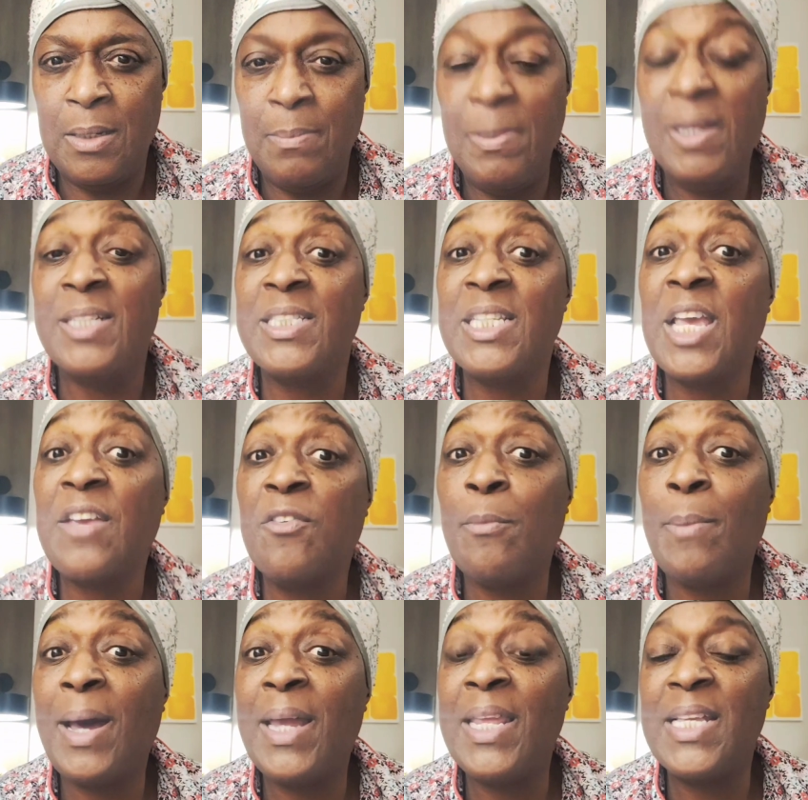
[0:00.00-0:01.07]
Because
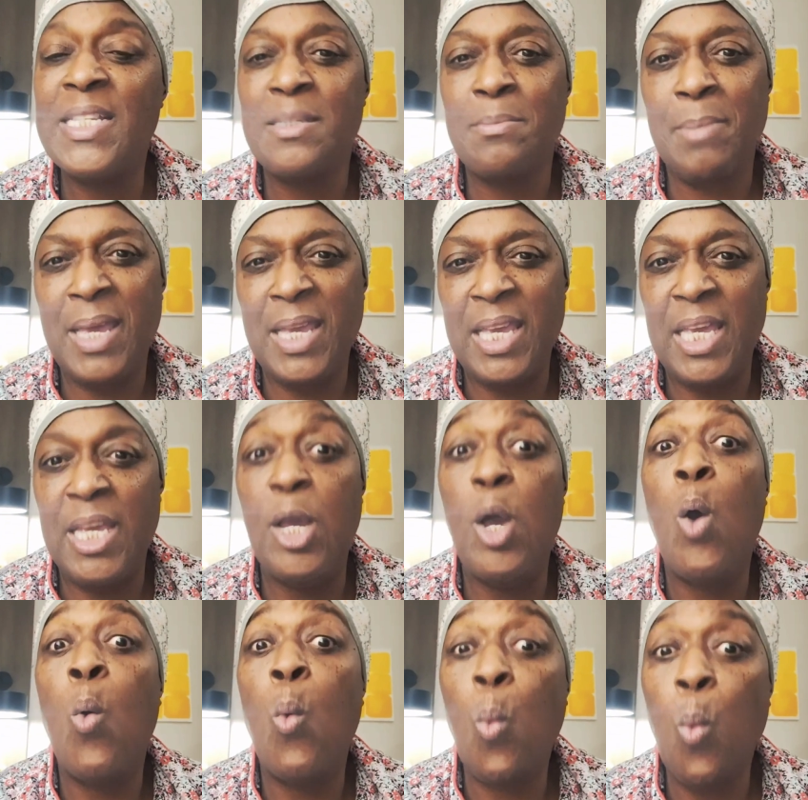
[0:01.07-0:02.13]
everybody is making
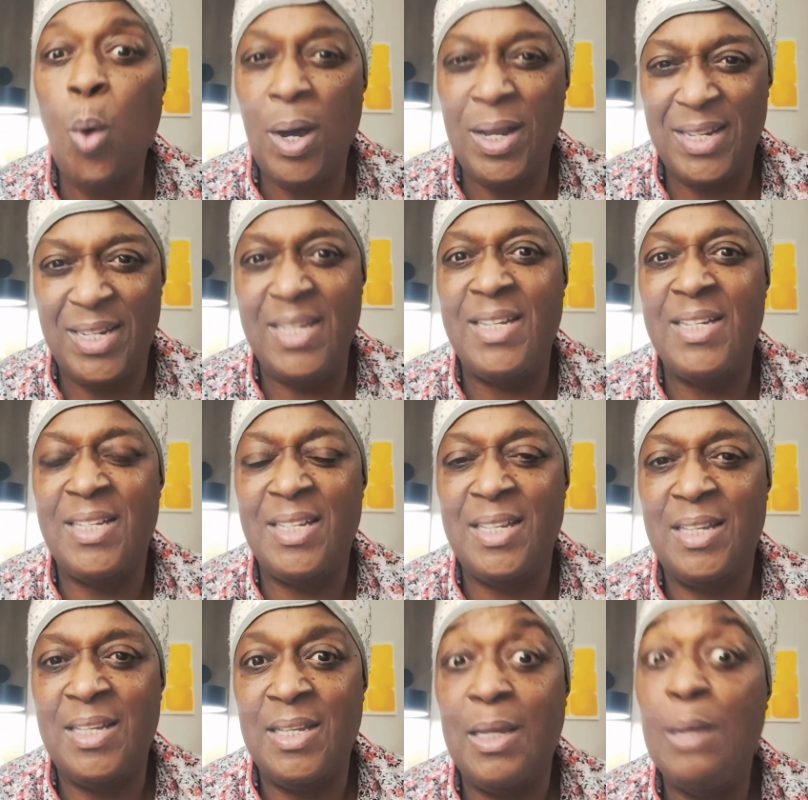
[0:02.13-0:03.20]
one.
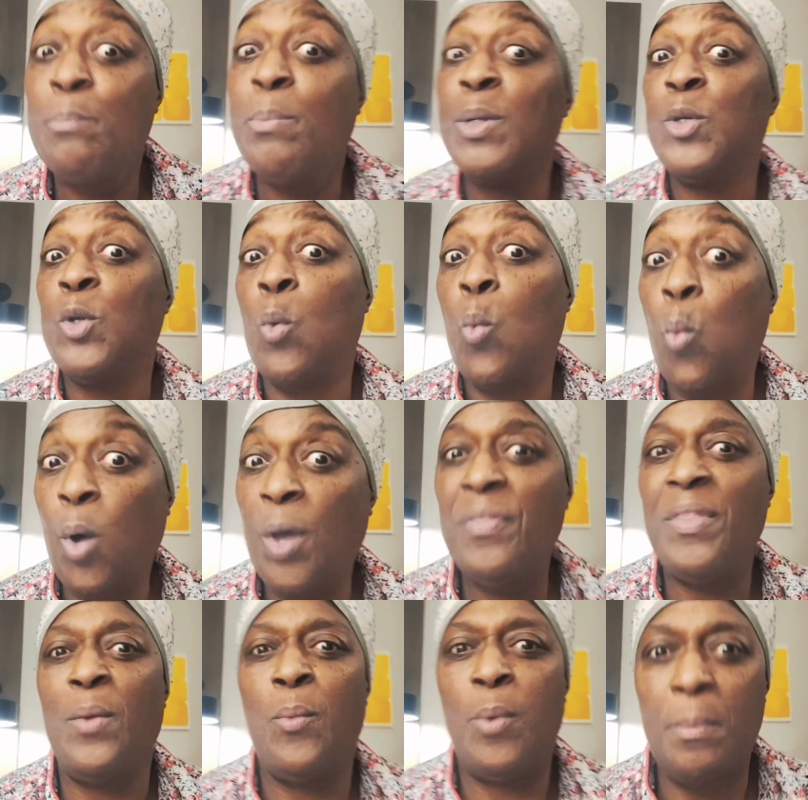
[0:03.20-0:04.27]
But the one
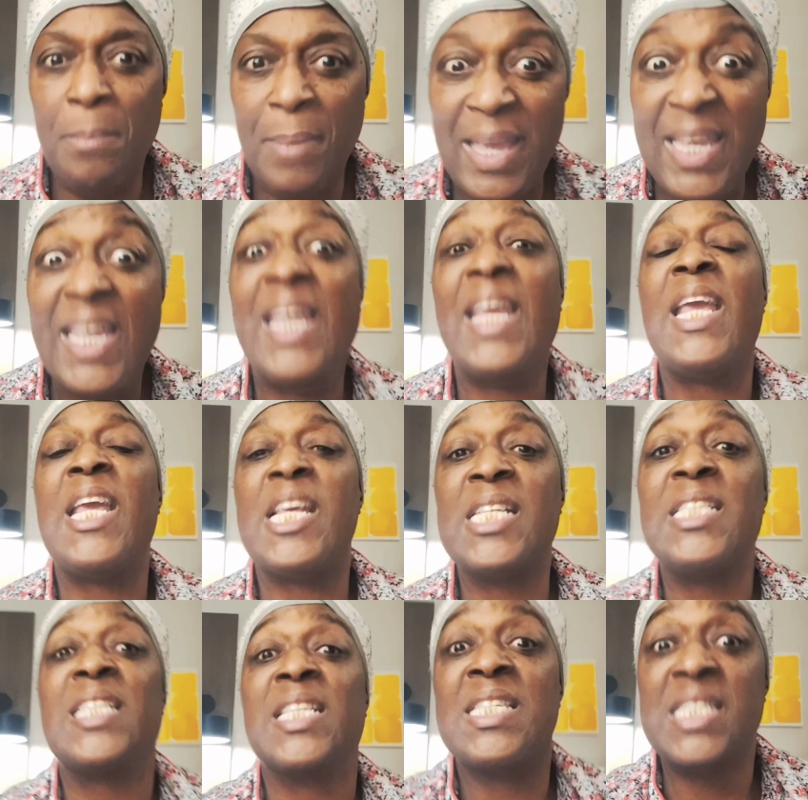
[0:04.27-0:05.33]
that we're making
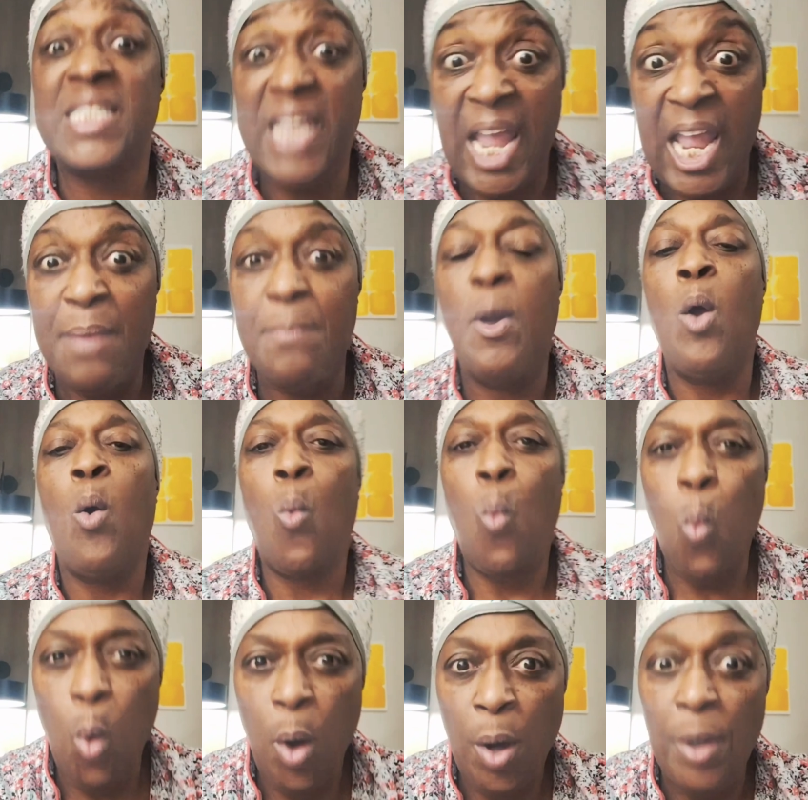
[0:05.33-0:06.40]
is the same
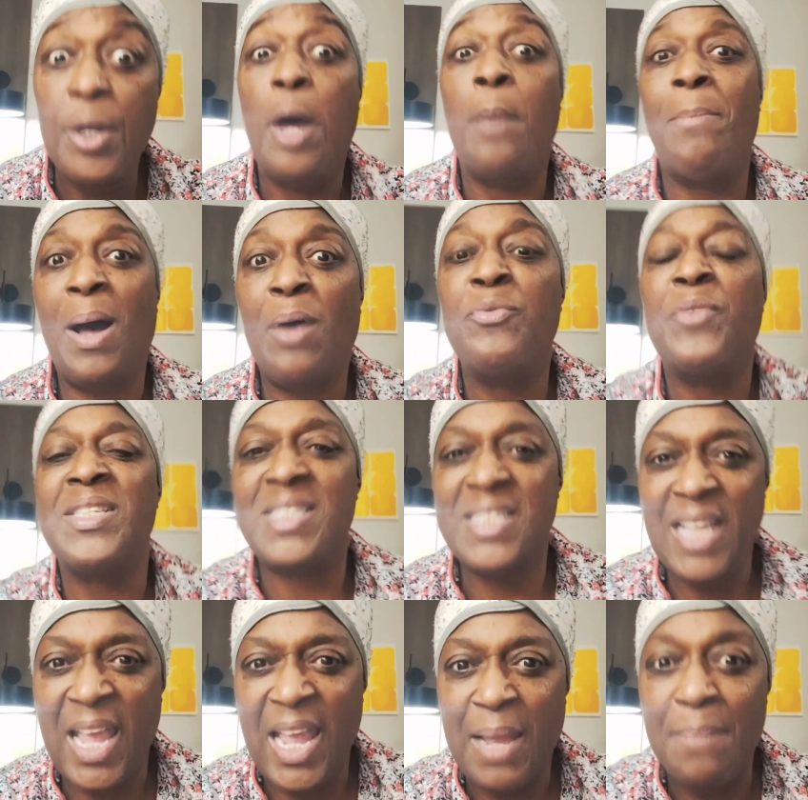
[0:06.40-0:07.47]
one about the
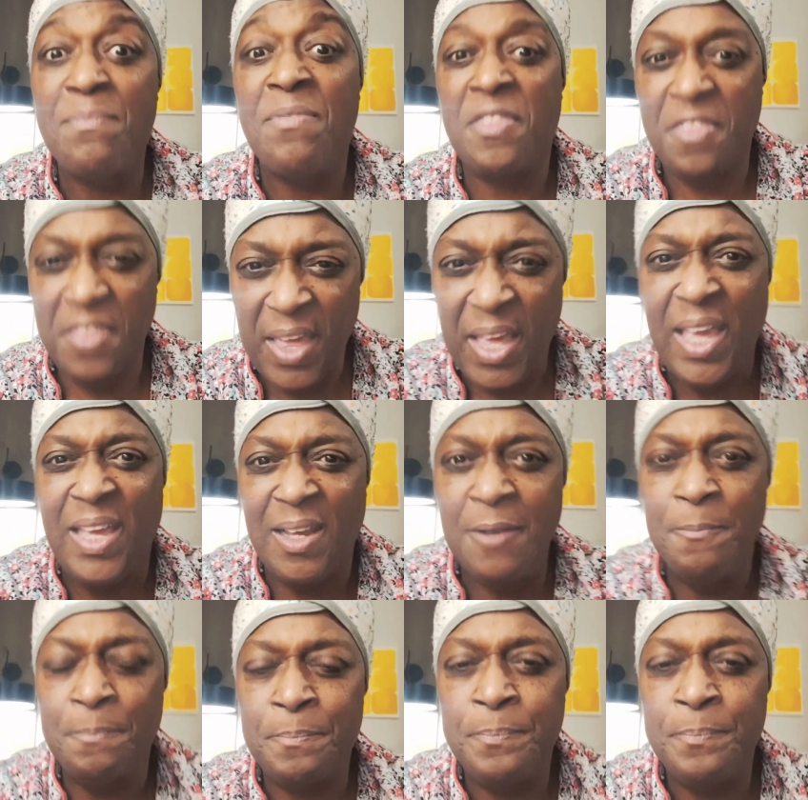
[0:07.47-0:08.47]
same thing.